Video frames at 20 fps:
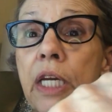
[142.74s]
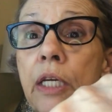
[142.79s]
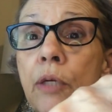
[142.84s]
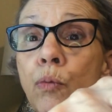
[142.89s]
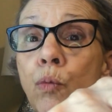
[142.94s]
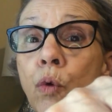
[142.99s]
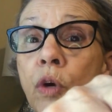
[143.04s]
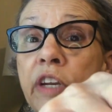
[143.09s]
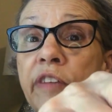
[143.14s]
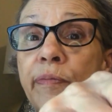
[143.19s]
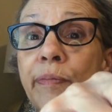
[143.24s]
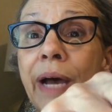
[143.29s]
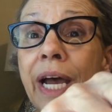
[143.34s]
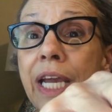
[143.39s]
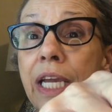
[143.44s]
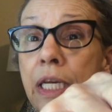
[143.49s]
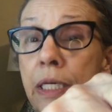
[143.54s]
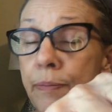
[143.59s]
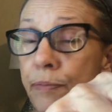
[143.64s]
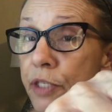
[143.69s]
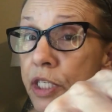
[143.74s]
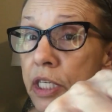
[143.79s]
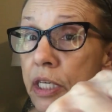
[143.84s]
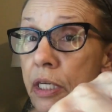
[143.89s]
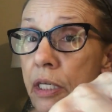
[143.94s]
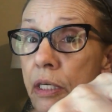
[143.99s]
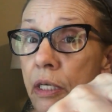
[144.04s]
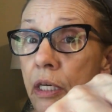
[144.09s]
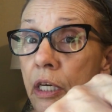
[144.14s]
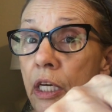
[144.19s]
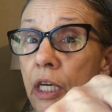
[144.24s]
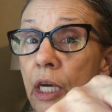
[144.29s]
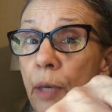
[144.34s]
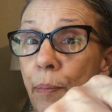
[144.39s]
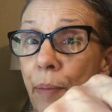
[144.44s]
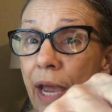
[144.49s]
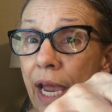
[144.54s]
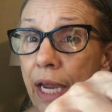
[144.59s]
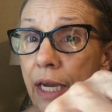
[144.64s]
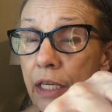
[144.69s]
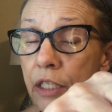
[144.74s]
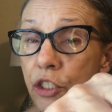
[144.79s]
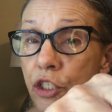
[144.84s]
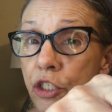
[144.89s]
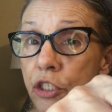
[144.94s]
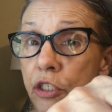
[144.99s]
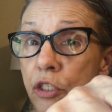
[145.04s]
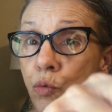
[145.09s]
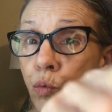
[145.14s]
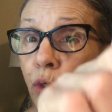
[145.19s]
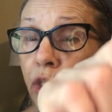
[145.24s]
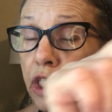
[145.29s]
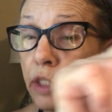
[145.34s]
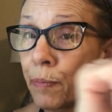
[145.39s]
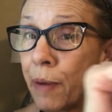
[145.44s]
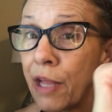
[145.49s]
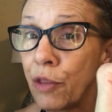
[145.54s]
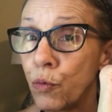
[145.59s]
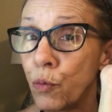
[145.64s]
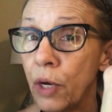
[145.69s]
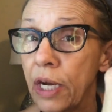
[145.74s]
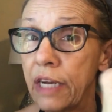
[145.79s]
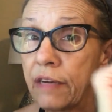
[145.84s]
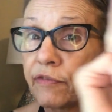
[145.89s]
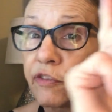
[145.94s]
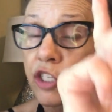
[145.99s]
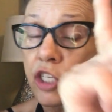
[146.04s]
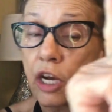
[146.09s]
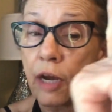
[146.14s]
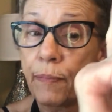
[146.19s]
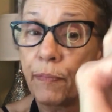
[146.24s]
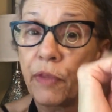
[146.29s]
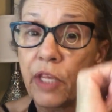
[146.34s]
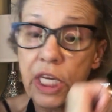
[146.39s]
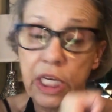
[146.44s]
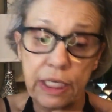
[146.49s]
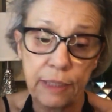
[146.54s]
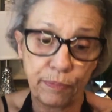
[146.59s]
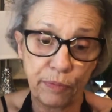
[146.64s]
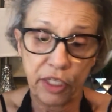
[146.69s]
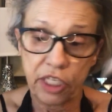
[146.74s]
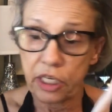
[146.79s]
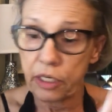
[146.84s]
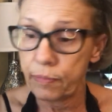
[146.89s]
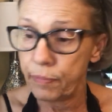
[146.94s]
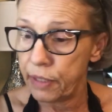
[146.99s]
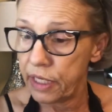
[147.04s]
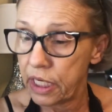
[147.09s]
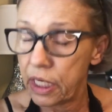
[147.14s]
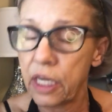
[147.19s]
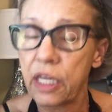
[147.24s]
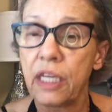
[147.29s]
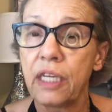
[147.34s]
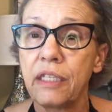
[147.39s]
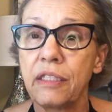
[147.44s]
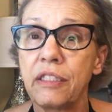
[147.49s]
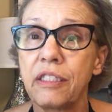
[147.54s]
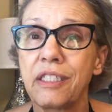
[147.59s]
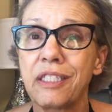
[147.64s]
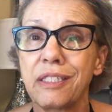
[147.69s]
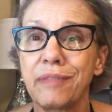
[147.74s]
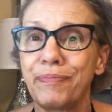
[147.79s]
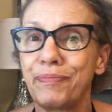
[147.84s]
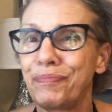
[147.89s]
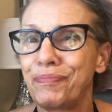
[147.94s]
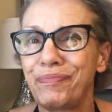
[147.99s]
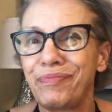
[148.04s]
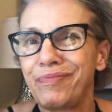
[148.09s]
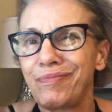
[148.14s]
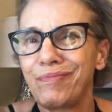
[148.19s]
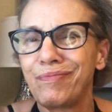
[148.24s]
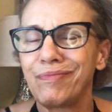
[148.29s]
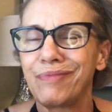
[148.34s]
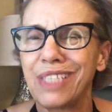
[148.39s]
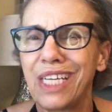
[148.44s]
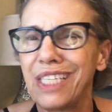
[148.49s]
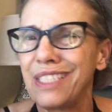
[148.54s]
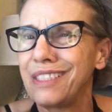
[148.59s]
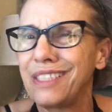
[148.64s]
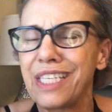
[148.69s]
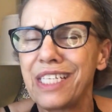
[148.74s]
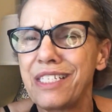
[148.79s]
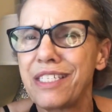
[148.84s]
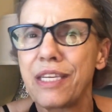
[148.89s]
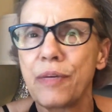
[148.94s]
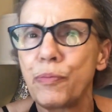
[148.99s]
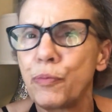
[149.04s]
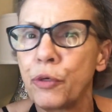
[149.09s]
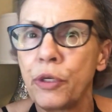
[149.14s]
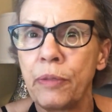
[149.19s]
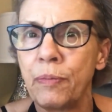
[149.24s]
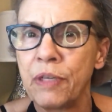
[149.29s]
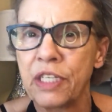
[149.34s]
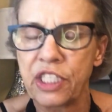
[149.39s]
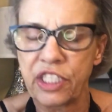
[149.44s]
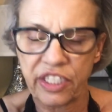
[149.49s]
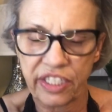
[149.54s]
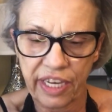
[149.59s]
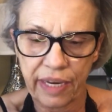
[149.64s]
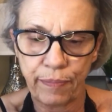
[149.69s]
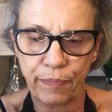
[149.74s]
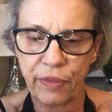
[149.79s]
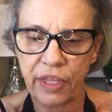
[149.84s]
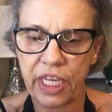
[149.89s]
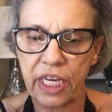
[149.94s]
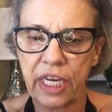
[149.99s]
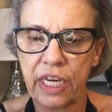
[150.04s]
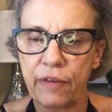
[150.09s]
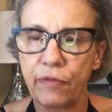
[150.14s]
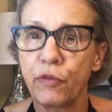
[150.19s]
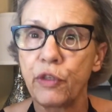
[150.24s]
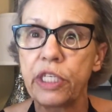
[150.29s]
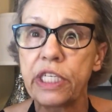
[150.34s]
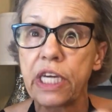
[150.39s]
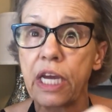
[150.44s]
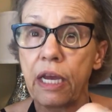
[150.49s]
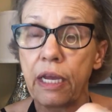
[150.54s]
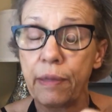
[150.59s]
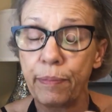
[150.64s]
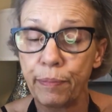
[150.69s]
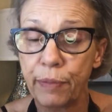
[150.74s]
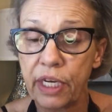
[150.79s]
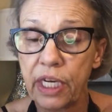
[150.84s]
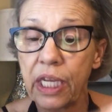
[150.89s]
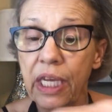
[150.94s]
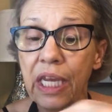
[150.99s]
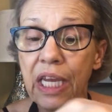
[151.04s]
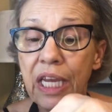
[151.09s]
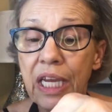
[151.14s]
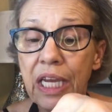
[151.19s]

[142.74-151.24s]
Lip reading: in one of my Ipsy packages, which, by the way, I've stopped the Ipsy because they sent pretty much the same thing every time. But